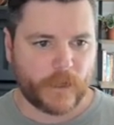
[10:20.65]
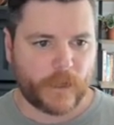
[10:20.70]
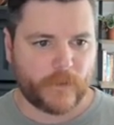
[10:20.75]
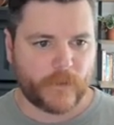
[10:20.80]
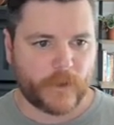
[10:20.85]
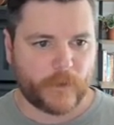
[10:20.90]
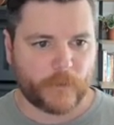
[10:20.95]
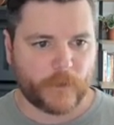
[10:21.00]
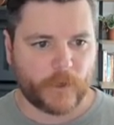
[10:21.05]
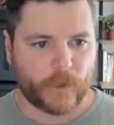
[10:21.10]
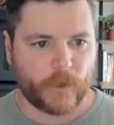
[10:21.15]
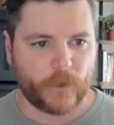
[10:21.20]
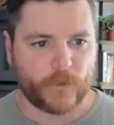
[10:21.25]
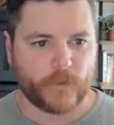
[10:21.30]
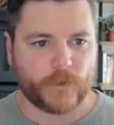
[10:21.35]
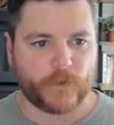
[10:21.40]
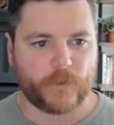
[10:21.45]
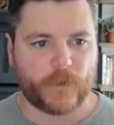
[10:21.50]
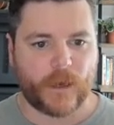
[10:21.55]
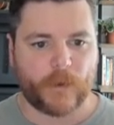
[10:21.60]
And then I'm going to go
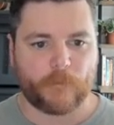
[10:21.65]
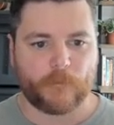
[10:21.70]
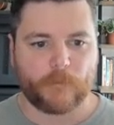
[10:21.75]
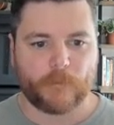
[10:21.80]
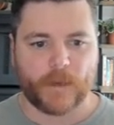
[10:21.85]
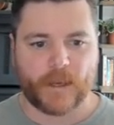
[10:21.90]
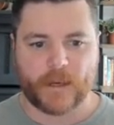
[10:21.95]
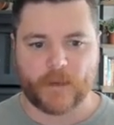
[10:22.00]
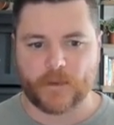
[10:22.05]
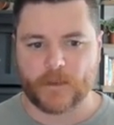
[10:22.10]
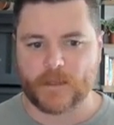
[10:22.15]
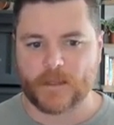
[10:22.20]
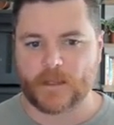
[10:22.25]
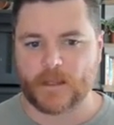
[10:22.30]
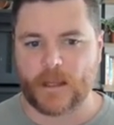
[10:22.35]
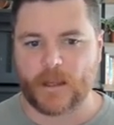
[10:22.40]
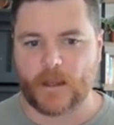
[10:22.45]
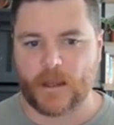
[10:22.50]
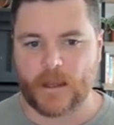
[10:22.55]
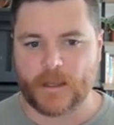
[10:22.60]
to that parent
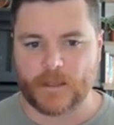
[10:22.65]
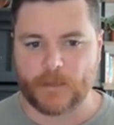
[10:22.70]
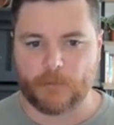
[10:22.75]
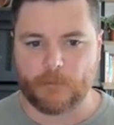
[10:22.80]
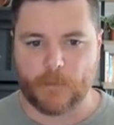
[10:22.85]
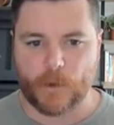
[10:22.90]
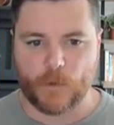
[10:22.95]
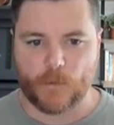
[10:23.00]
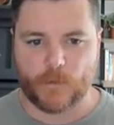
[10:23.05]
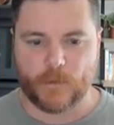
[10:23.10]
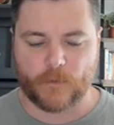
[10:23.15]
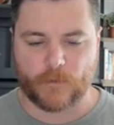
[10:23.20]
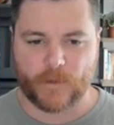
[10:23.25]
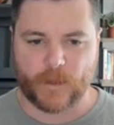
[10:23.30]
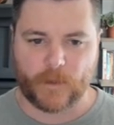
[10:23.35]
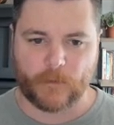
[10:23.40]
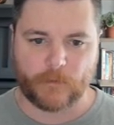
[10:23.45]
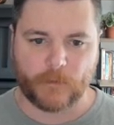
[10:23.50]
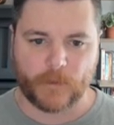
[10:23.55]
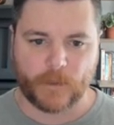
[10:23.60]
that has both of
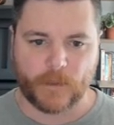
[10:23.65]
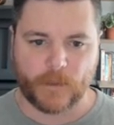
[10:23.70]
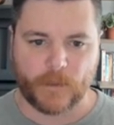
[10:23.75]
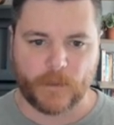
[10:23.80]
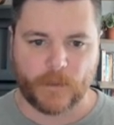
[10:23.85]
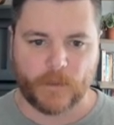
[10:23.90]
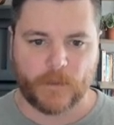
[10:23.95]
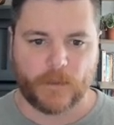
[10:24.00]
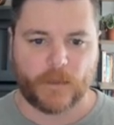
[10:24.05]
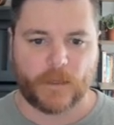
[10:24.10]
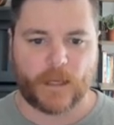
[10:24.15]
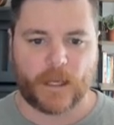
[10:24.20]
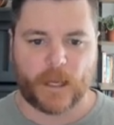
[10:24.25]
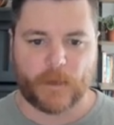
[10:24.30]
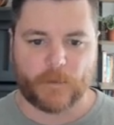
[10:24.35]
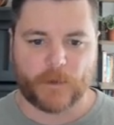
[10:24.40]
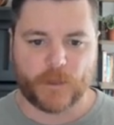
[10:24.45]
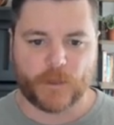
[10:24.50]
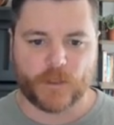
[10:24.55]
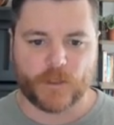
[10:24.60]
them and
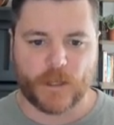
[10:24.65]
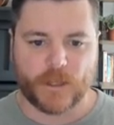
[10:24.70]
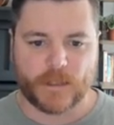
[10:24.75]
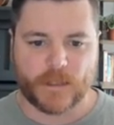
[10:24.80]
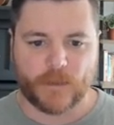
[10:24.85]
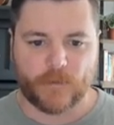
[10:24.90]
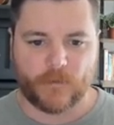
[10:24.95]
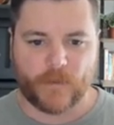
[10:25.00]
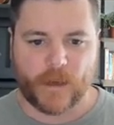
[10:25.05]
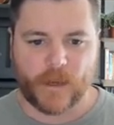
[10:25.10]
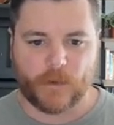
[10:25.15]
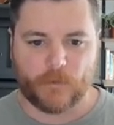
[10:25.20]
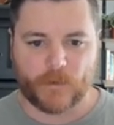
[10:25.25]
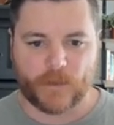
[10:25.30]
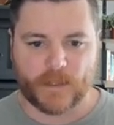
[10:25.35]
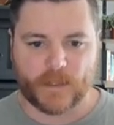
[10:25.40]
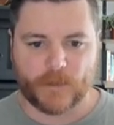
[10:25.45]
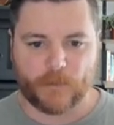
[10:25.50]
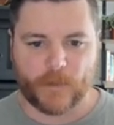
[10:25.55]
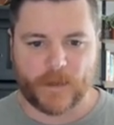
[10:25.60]
I'm going to justify it
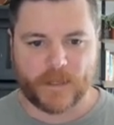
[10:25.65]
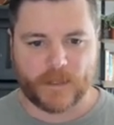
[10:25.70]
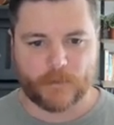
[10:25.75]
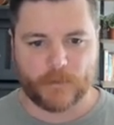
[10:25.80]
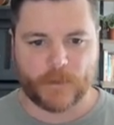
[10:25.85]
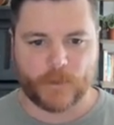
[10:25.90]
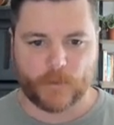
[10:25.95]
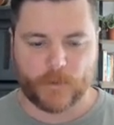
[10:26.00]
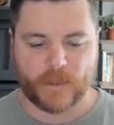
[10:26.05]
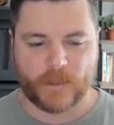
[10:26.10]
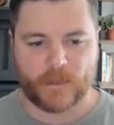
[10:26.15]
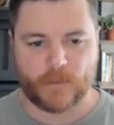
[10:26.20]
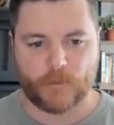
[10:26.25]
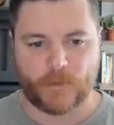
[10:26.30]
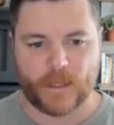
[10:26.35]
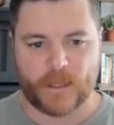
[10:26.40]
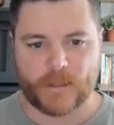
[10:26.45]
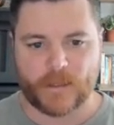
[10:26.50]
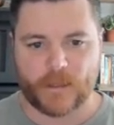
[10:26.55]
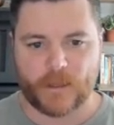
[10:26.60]
with space between. And
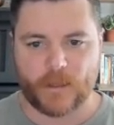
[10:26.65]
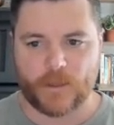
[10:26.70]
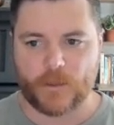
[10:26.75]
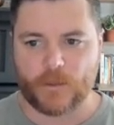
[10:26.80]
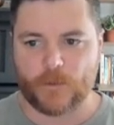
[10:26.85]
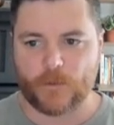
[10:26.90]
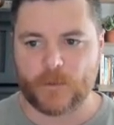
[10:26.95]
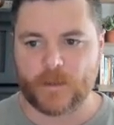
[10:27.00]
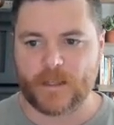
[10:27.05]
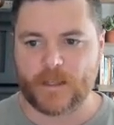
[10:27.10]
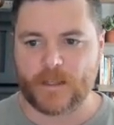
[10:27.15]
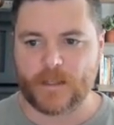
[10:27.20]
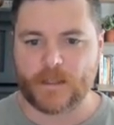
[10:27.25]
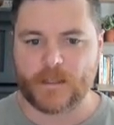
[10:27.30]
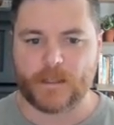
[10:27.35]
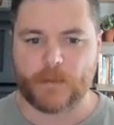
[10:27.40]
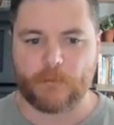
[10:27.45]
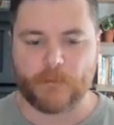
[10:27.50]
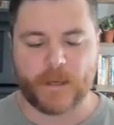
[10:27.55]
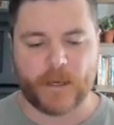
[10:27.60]
what that's going to do
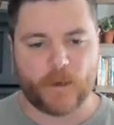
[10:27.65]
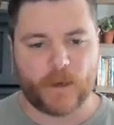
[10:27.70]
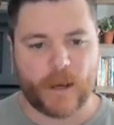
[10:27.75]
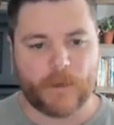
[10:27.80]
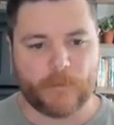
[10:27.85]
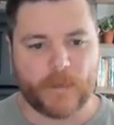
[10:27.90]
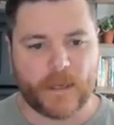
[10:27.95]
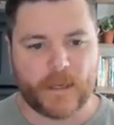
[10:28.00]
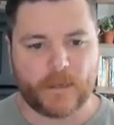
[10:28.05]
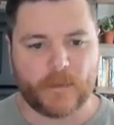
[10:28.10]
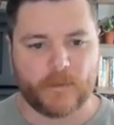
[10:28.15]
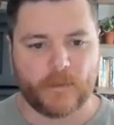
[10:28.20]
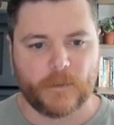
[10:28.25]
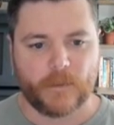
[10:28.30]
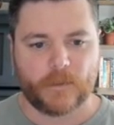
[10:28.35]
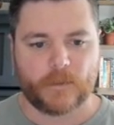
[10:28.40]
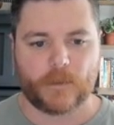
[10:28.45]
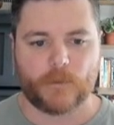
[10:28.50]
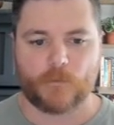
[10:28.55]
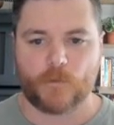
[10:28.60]
is the bigger I make it,
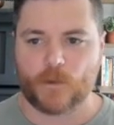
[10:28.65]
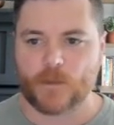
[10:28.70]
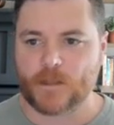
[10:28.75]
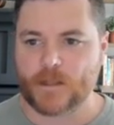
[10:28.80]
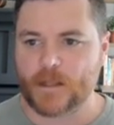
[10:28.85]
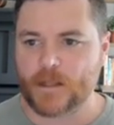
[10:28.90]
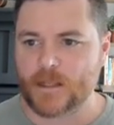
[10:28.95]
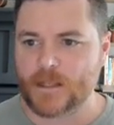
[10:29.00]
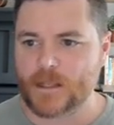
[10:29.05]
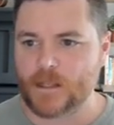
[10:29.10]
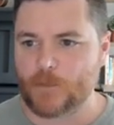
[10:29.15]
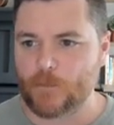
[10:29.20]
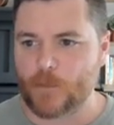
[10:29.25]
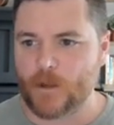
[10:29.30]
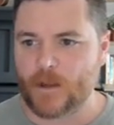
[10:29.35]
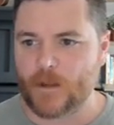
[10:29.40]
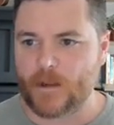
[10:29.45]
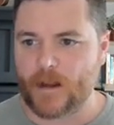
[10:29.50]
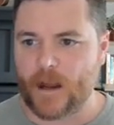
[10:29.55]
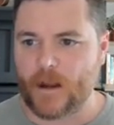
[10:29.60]
the more it's going to
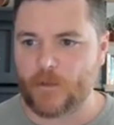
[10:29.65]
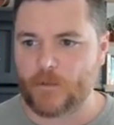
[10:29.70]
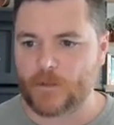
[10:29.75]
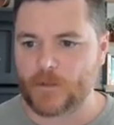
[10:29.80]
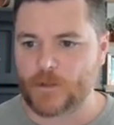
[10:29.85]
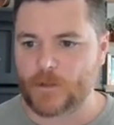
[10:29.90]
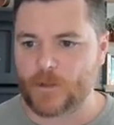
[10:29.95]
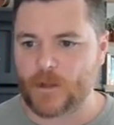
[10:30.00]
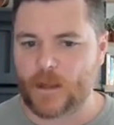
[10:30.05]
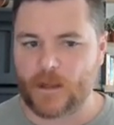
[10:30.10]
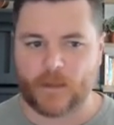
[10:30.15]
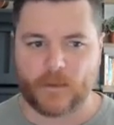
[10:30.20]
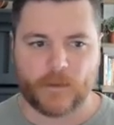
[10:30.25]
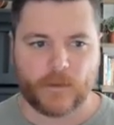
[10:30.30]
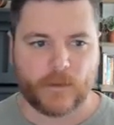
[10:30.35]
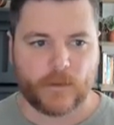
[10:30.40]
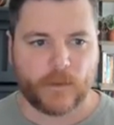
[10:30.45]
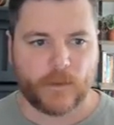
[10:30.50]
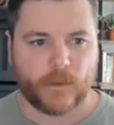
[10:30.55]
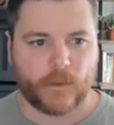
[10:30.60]
spread it out so that
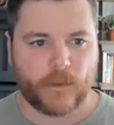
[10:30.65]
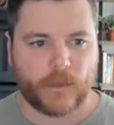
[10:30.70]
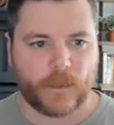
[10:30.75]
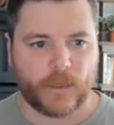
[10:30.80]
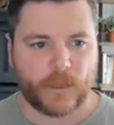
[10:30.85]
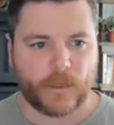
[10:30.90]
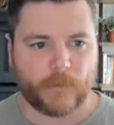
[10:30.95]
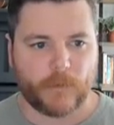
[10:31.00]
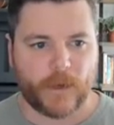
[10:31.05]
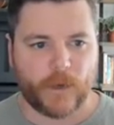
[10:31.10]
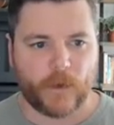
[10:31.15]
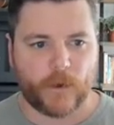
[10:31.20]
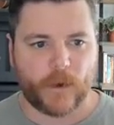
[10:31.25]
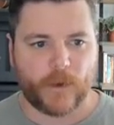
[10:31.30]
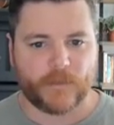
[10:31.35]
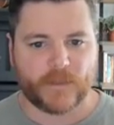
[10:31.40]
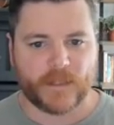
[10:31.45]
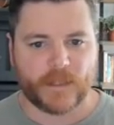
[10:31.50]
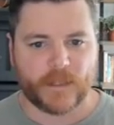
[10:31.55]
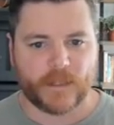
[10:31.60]
the
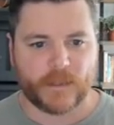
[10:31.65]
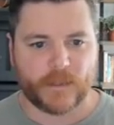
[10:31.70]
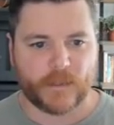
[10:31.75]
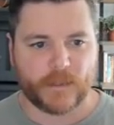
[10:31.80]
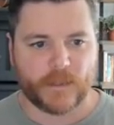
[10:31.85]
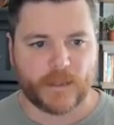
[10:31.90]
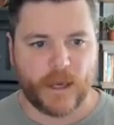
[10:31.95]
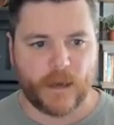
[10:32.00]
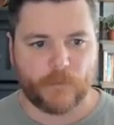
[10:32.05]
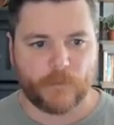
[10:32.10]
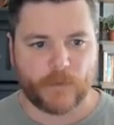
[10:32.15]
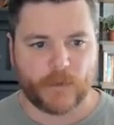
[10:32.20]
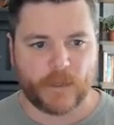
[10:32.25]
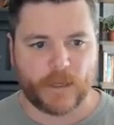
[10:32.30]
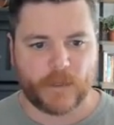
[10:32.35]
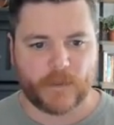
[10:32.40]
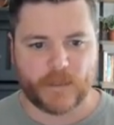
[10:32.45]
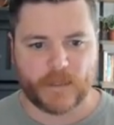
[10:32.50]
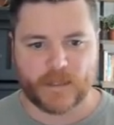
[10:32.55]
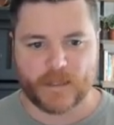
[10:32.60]
paragraph sticks to the top
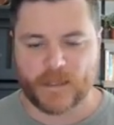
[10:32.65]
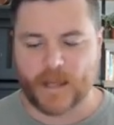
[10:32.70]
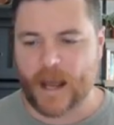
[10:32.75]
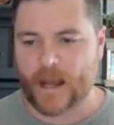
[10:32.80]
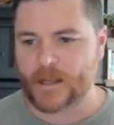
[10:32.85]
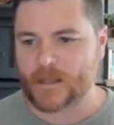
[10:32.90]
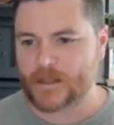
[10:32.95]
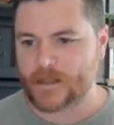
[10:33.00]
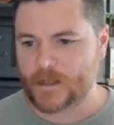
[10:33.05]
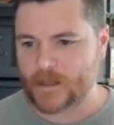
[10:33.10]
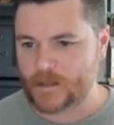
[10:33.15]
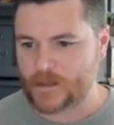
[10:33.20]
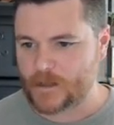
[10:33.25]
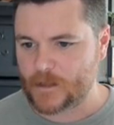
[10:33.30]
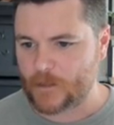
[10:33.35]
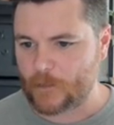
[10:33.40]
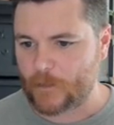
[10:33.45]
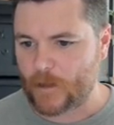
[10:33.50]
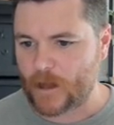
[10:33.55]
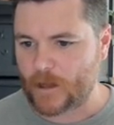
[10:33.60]
and the stack sticks
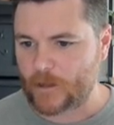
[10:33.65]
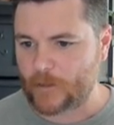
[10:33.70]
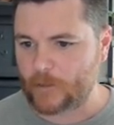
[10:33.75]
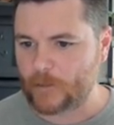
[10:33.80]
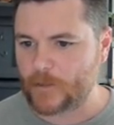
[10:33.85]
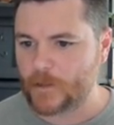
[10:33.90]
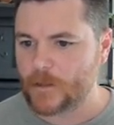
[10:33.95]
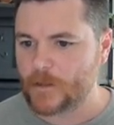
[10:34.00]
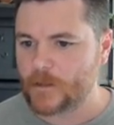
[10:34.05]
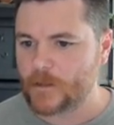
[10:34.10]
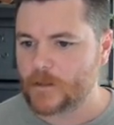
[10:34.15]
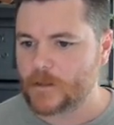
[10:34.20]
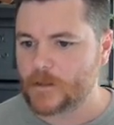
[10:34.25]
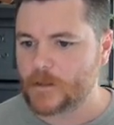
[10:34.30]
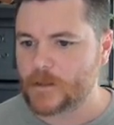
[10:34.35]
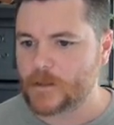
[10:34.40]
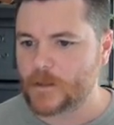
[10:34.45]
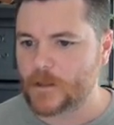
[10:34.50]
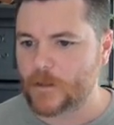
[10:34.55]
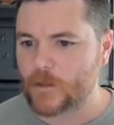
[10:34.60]
to the bottom.
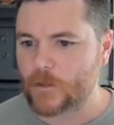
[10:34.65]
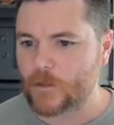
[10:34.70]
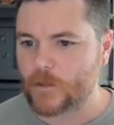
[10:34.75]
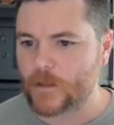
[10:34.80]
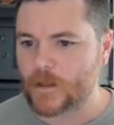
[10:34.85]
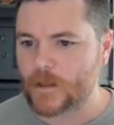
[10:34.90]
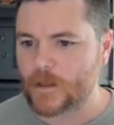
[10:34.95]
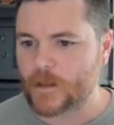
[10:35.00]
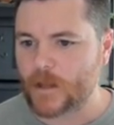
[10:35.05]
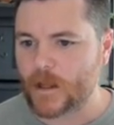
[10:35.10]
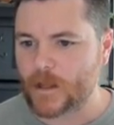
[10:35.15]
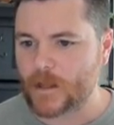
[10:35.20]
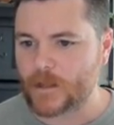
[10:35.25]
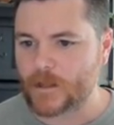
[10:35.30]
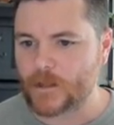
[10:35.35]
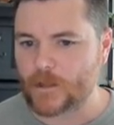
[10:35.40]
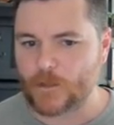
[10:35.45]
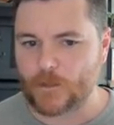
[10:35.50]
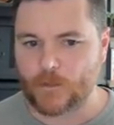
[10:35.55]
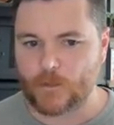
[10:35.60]
So then I
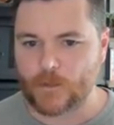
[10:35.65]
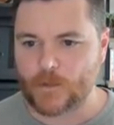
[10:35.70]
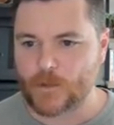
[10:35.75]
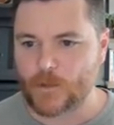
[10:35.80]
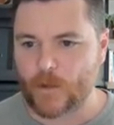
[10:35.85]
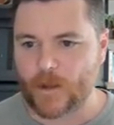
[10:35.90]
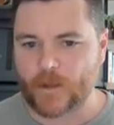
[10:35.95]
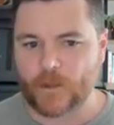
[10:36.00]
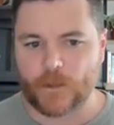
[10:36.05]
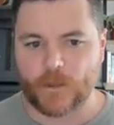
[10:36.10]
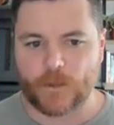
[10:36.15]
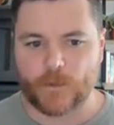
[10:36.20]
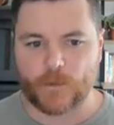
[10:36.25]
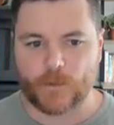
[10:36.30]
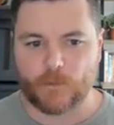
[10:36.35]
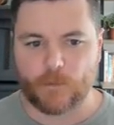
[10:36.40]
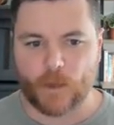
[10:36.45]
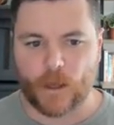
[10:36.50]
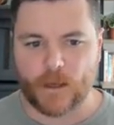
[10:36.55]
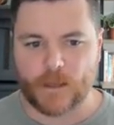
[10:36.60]
can use, so I could
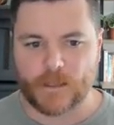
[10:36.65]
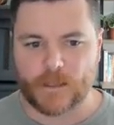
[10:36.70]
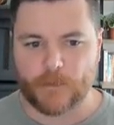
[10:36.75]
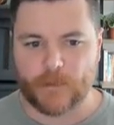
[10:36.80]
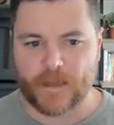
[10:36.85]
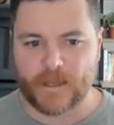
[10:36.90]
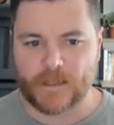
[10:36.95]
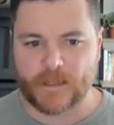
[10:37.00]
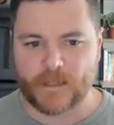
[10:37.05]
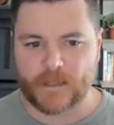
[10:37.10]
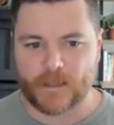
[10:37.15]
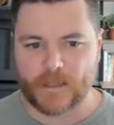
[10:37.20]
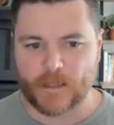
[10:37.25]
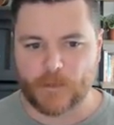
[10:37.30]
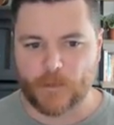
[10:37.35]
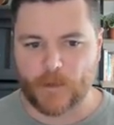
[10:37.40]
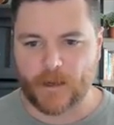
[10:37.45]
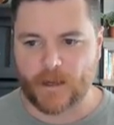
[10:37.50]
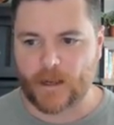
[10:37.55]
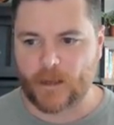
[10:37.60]
use block spacing and
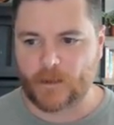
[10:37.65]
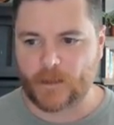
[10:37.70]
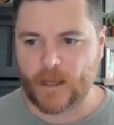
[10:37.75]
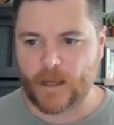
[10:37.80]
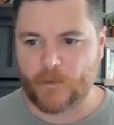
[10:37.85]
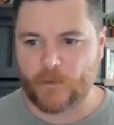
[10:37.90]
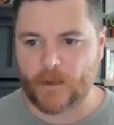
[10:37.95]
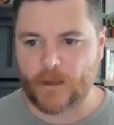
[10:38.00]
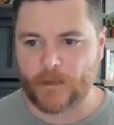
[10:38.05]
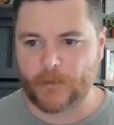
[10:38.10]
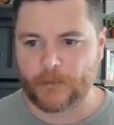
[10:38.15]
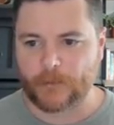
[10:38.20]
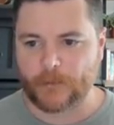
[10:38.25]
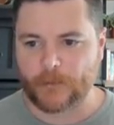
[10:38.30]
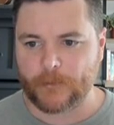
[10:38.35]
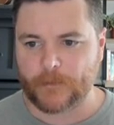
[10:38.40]
spread it out that way.